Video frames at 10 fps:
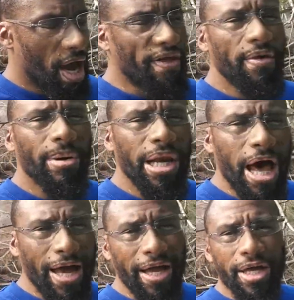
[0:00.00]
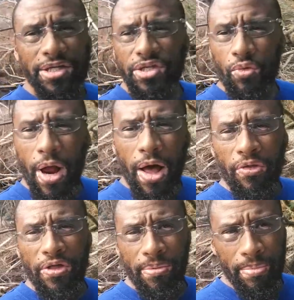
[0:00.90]
And the malaika
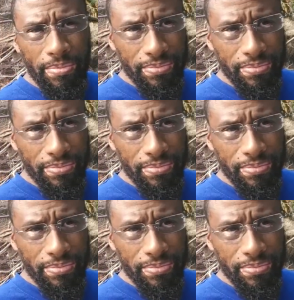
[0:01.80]
surround them